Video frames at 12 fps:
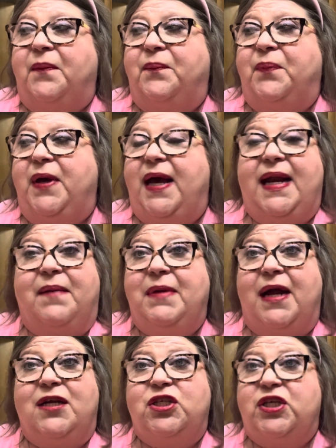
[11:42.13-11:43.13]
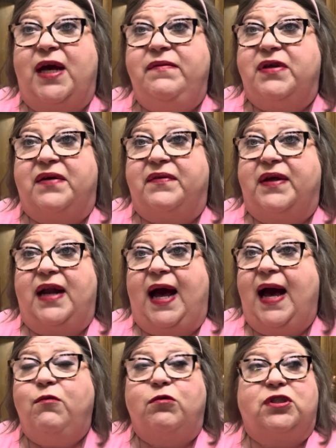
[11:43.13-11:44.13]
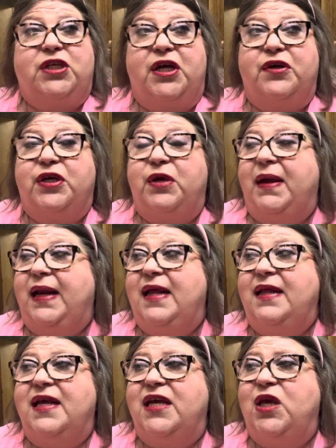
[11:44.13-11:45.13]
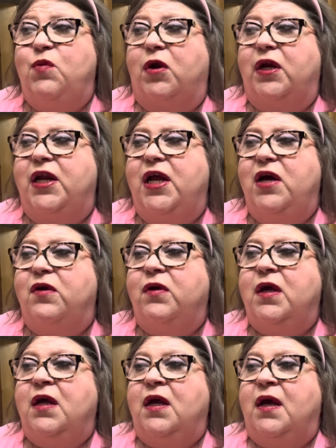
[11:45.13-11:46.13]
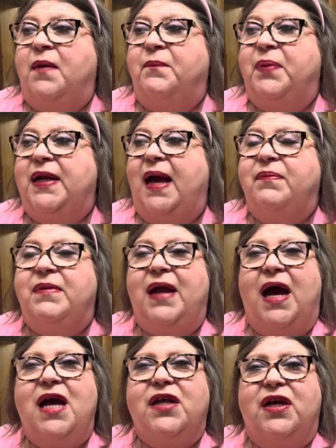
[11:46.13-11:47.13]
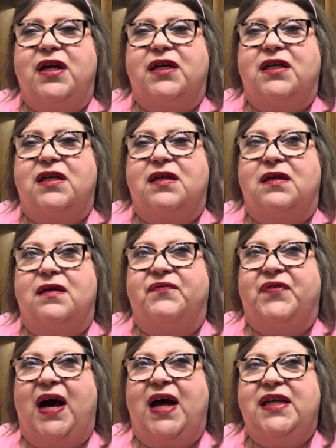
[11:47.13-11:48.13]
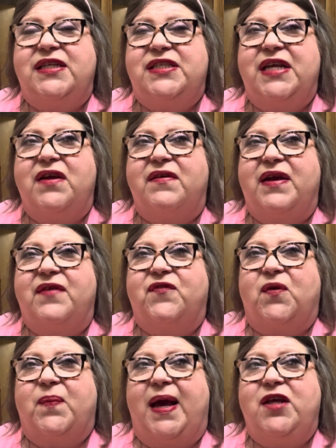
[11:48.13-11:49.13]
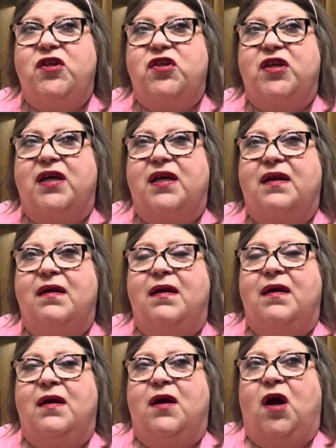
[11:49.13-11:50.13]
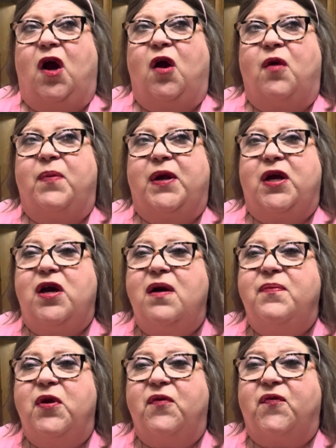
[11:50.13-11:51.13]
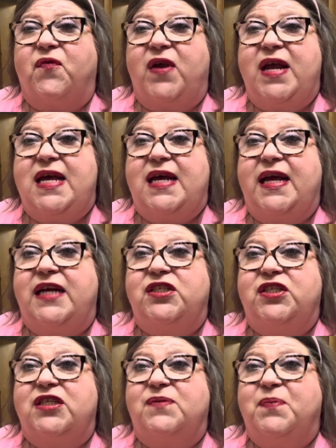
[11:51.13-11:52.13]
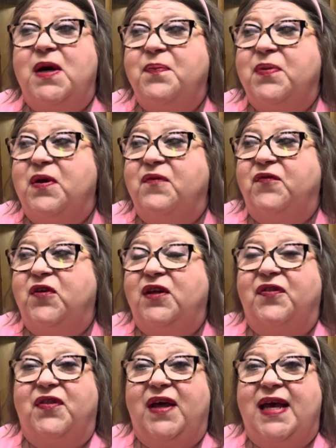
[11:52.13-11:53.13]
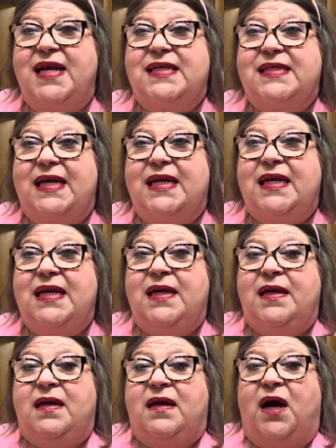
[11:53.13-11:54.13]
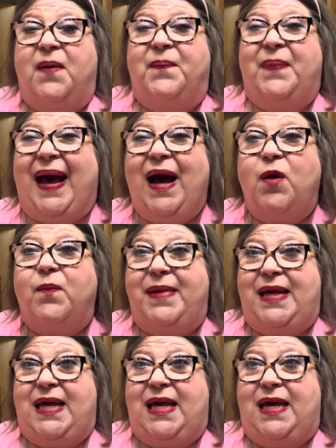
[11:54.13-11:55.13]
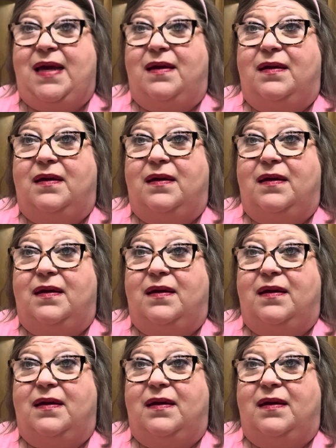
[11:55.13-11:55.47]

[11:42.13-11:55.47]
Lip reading: But, and I'm not ashamed of it. I will tell you anything you want to know, but I'm not going to volunteer information or become your friend and just pump you full of things that about me,